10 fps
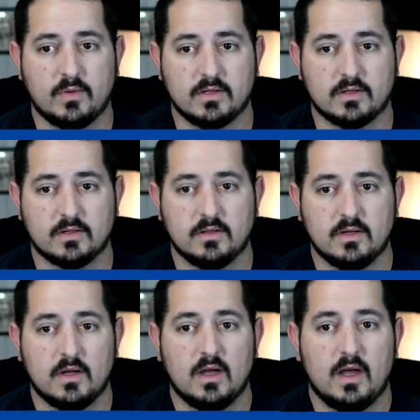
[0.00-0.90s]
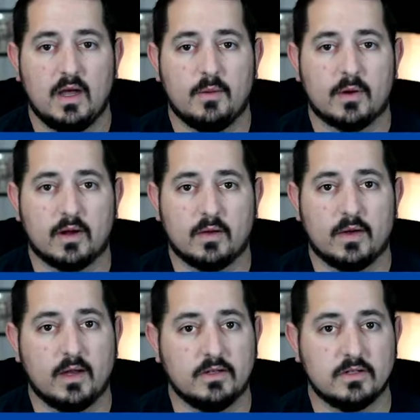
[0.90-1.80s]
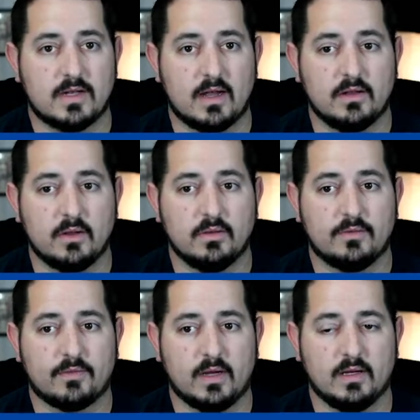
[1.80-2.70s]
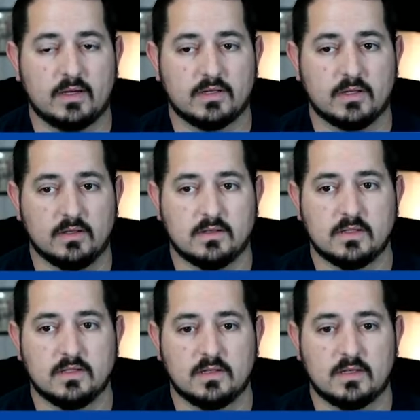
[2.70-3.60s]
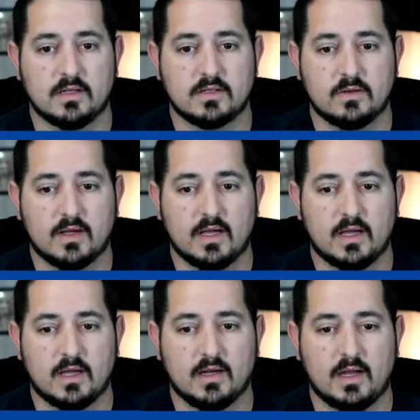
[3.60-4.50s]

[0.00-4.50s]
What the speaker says: Wizard. And we're going to go ahead and just download the free edition, since it does go ahead